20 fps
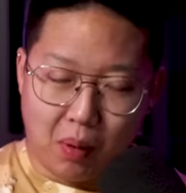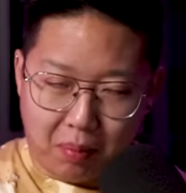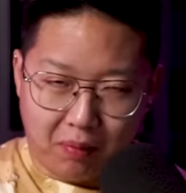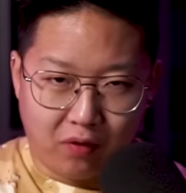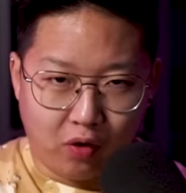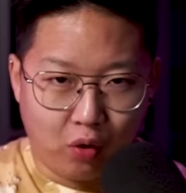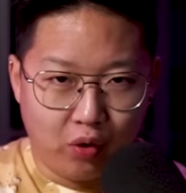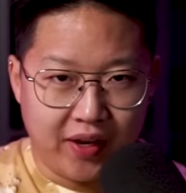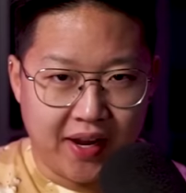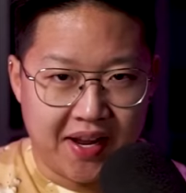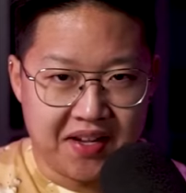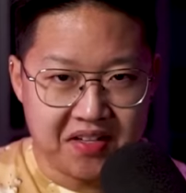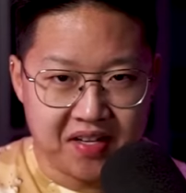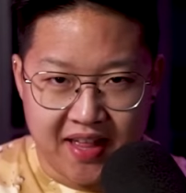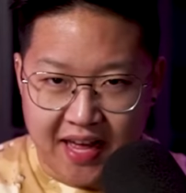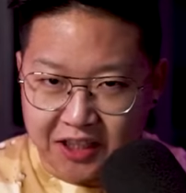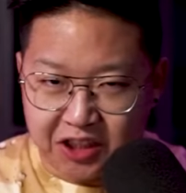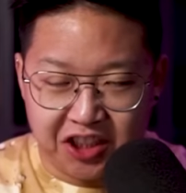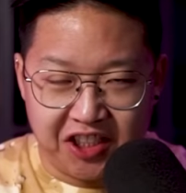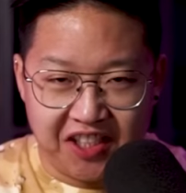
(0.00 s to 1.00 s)
But before we get into
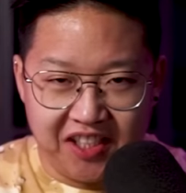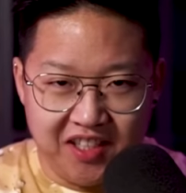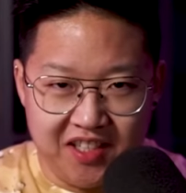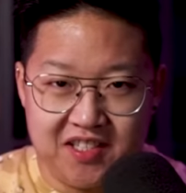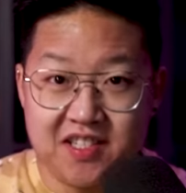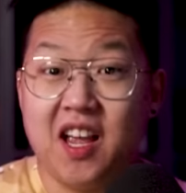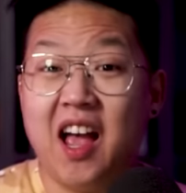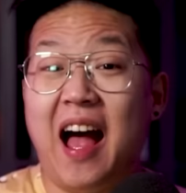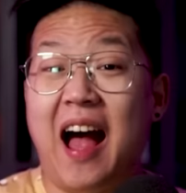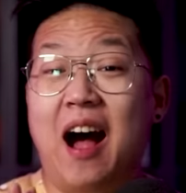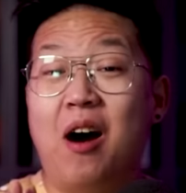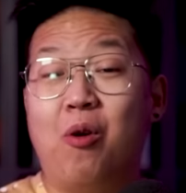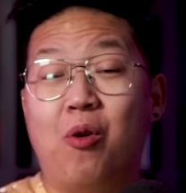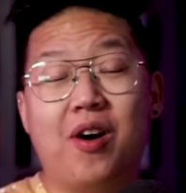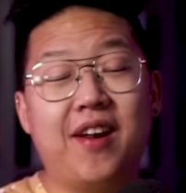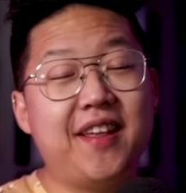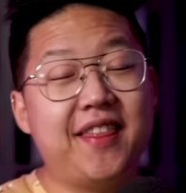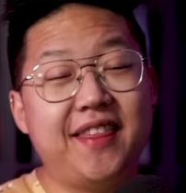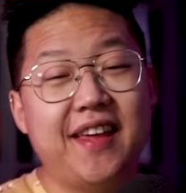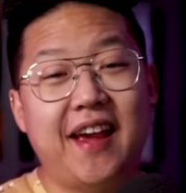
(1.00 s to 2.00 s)
that cheese, I
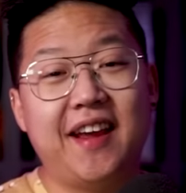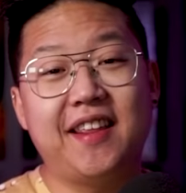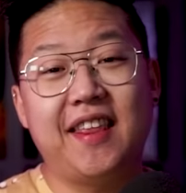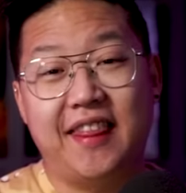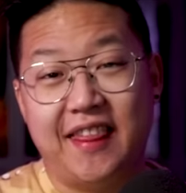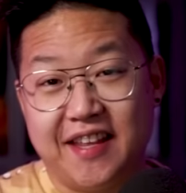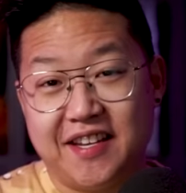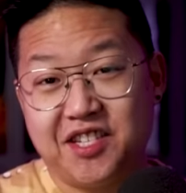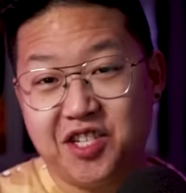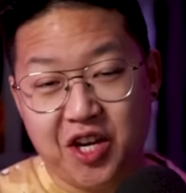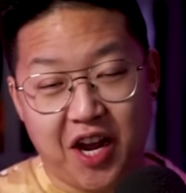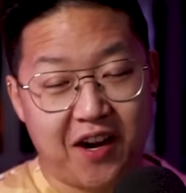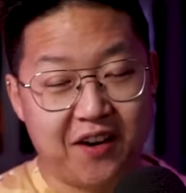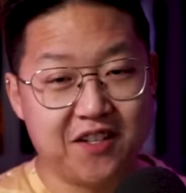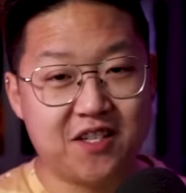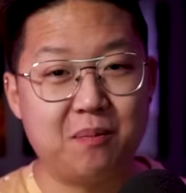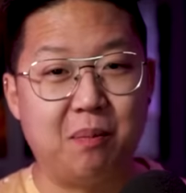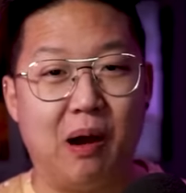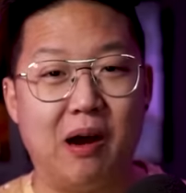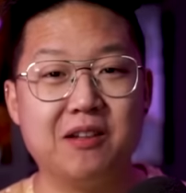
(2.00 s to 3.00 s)
want to thank this
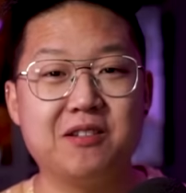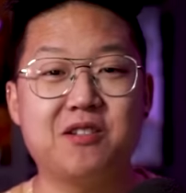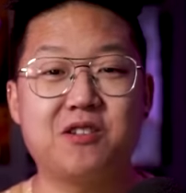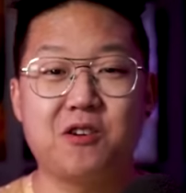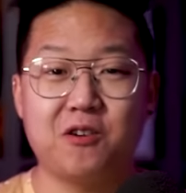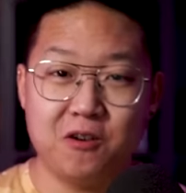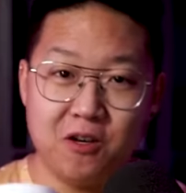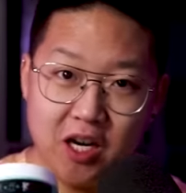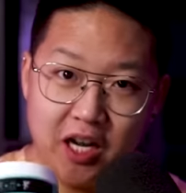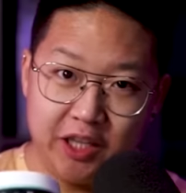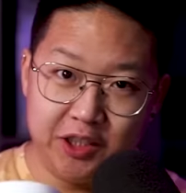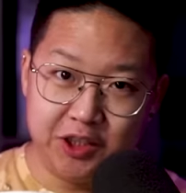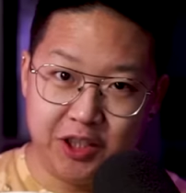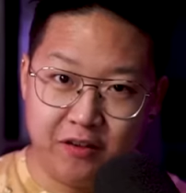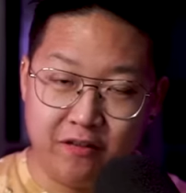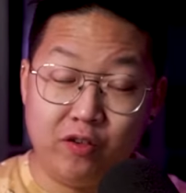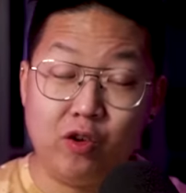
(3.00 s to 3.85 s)
channel's sponsor, G